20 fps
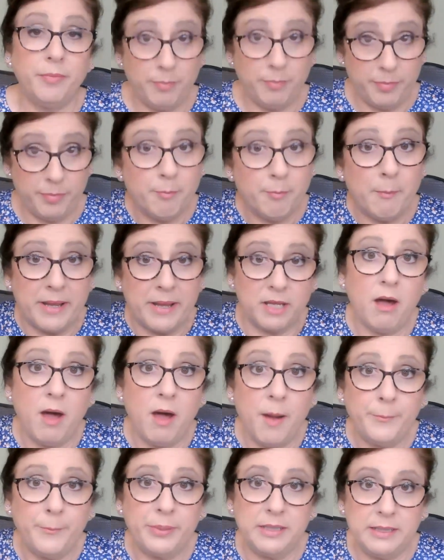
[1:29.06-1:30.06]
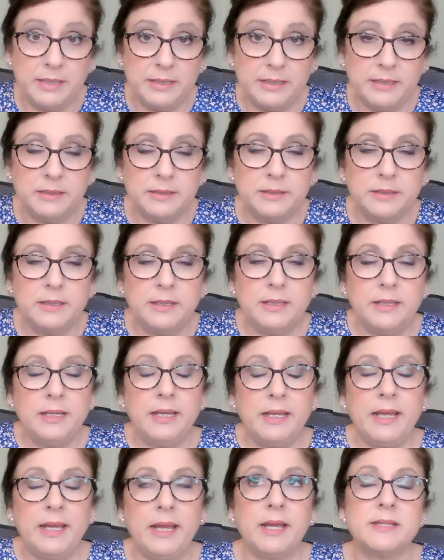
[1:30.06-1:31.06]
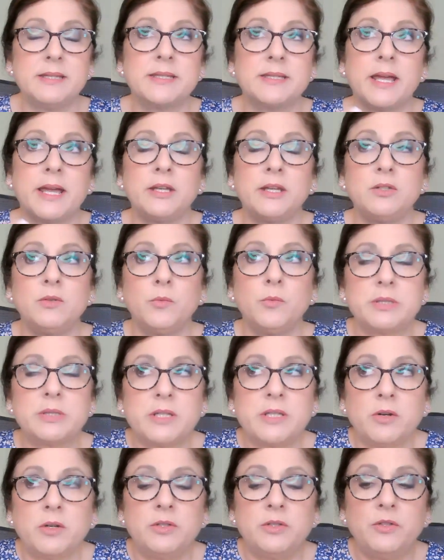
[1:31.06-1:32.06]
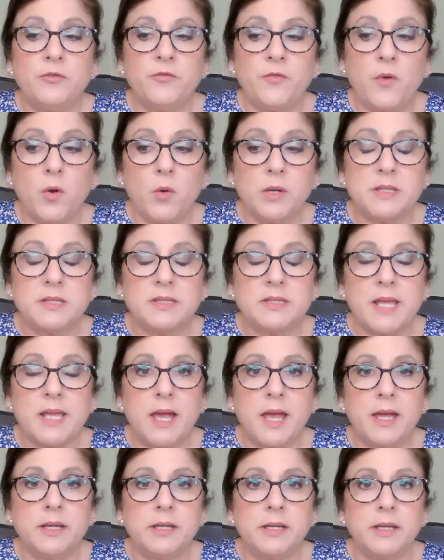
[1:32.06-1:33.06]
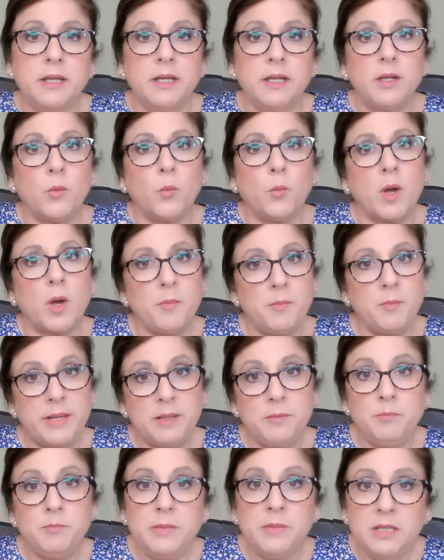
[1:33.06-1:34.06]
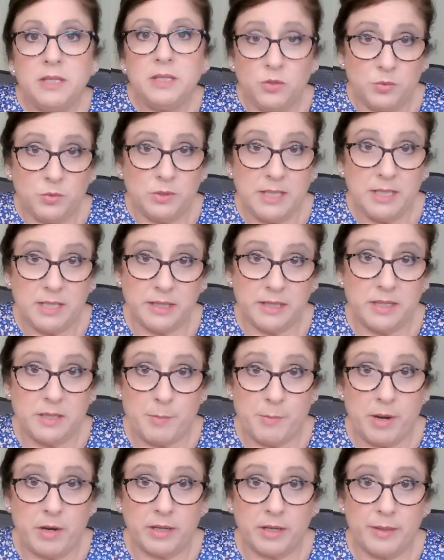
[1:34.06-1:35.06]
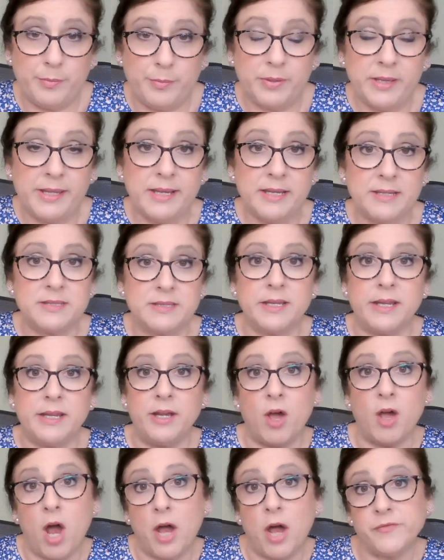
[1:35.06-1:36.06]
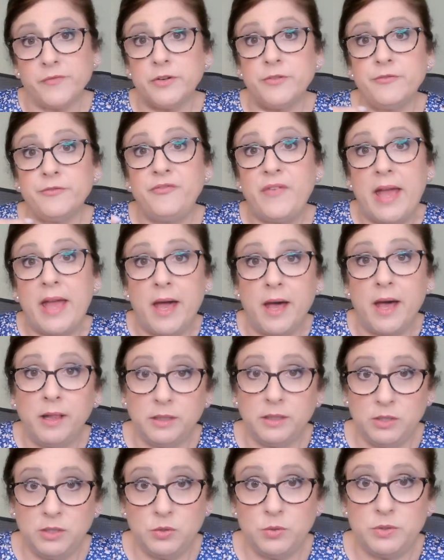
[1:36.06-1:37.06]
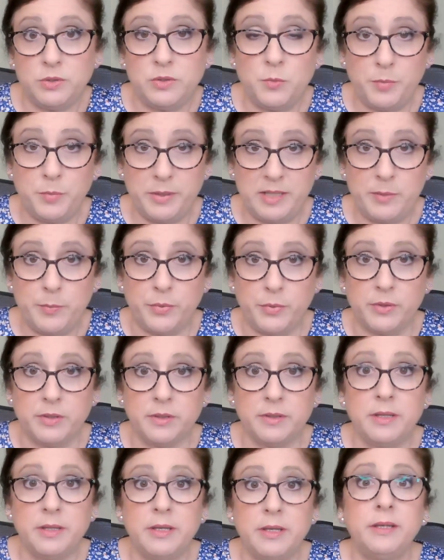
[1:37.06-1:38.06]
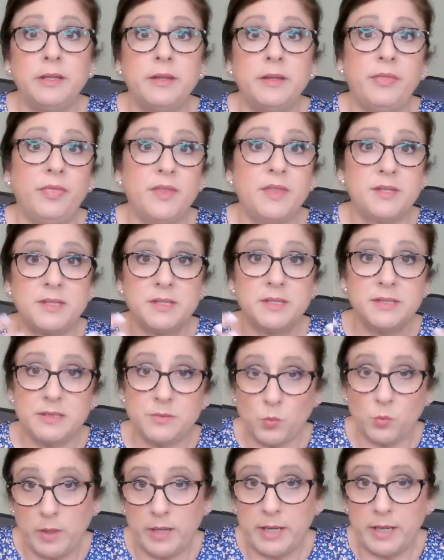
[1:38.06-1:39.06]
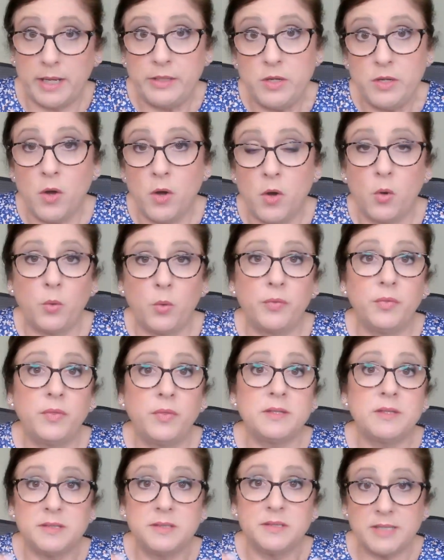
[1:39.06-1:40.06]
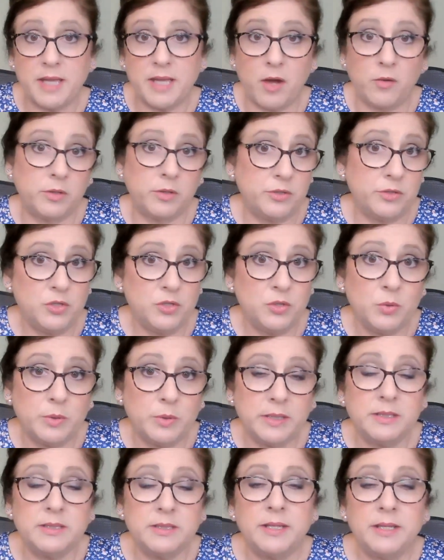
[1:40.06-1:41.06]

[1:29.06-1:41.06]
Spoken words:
my company, as I started to focus on what made me unique in the marketplace and offer value to people, this is what I know, this is how to do it.